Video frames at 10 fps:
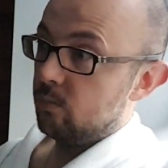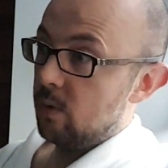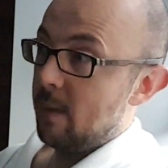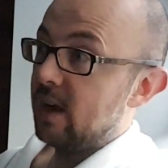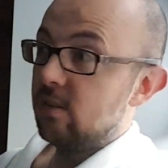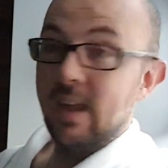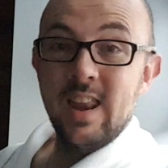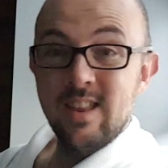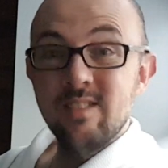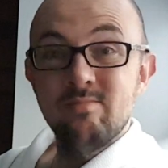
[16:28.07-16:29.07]
We managed to
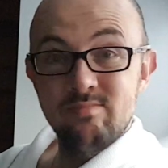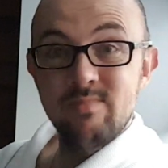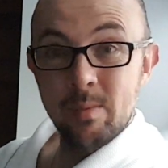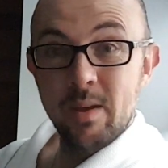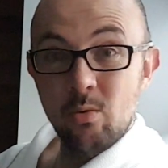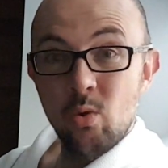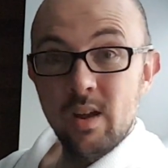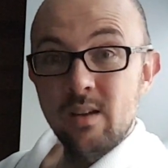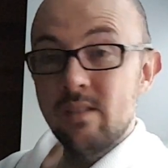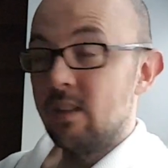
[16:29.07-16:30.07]
get in to
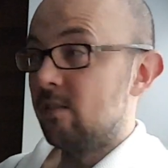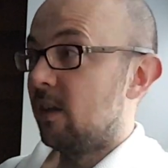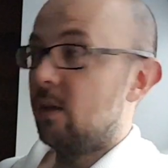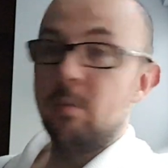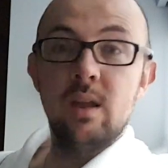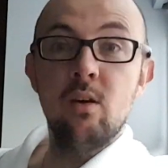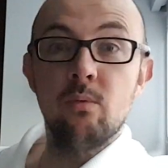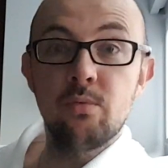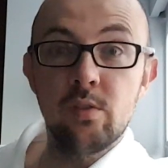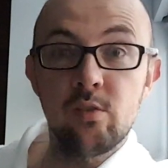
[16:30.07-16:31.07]
Benaroya. There's like a big
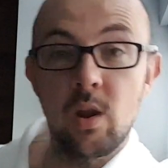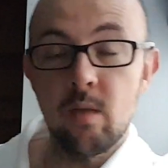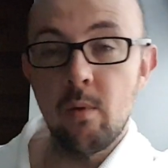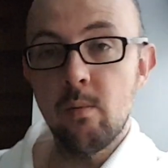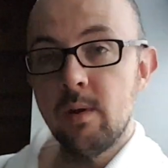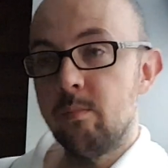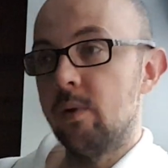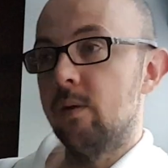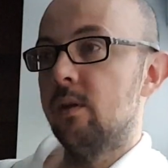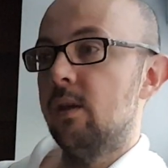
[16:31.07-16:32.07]
conference on at the moment,
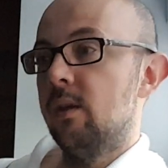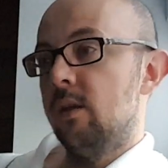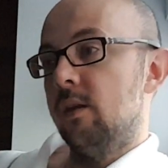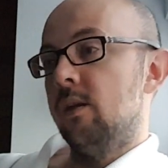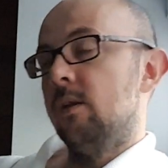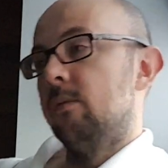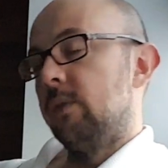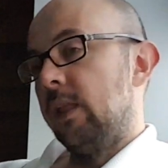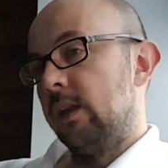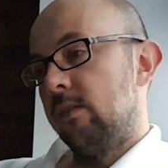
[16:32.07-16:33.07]
but
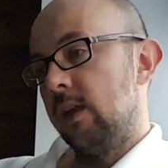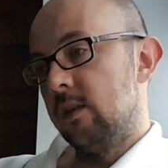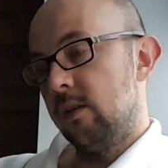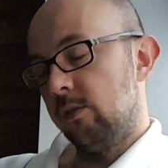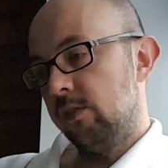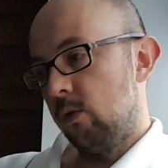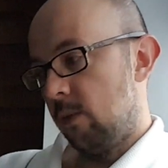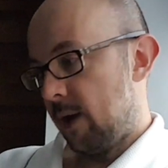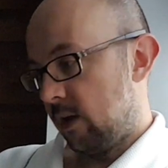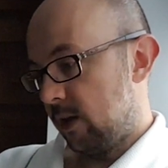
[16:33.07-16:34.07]
they let us in. You'll see all
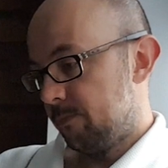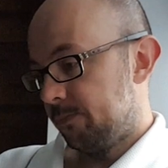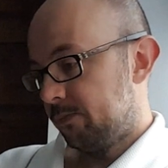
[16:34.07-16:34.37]
about it.